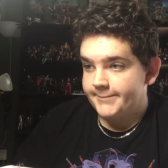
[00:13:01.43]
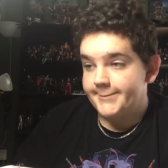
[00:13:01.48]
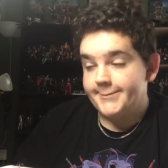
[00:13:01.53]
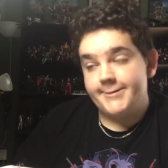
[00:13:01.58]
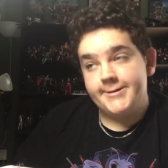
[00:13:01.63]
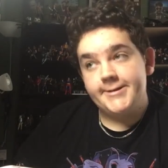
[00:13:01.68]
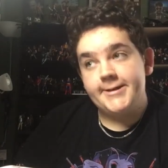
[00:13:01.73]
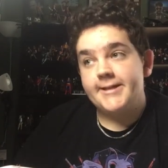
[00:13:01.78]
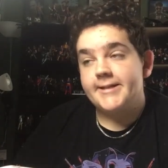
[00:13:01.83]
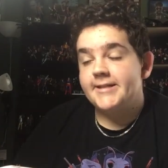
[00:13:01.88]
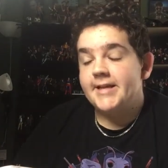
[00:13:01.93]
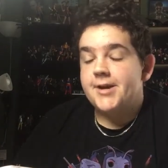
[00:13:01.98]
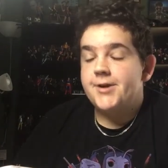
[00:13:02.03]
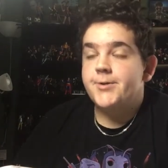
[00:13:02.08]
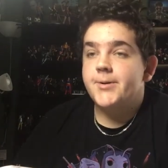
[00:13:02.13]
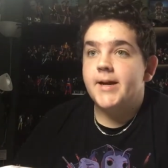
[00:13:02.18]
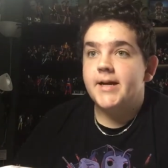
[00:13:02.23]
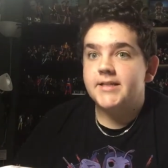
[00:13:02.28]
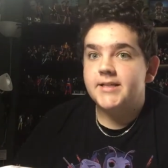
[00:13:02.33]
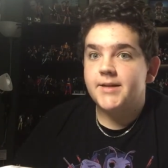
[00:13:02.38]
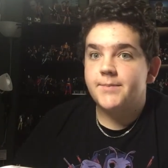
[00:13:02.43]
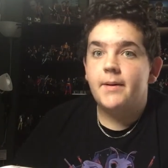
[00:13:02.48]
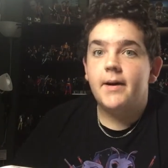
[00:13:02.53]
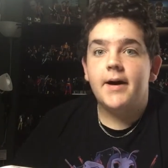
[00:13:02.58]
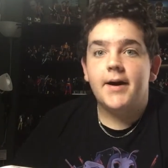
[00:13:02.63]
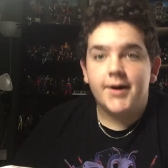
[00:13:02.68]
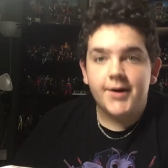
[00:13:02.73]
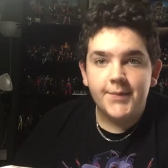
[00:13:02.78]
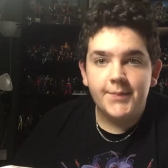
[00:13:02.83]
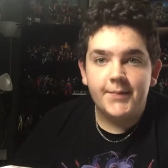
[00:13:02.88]
was gonna say Jurassic
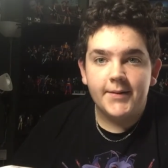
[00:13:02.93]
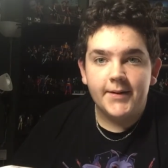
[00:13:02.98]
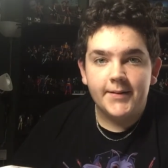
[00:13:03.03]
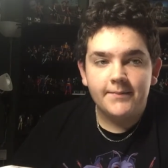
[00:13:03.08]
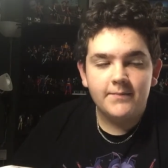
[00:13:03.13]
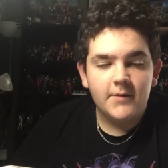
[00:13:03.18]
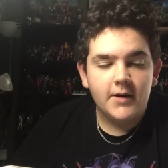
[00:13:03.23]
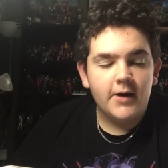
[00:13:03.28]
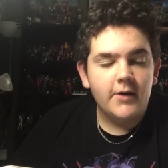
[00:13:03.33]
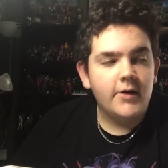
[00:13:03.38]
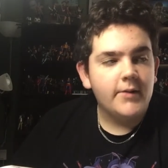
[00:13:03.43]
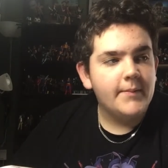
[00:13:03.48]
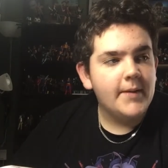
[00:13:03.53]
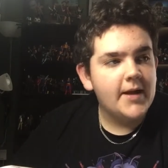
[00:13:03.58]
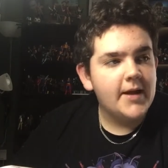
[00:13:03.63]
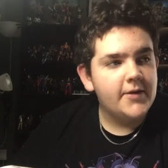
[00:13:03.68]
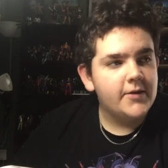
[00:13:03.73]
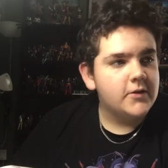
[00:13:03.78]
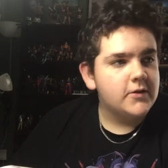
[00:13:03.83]
Park, but they already made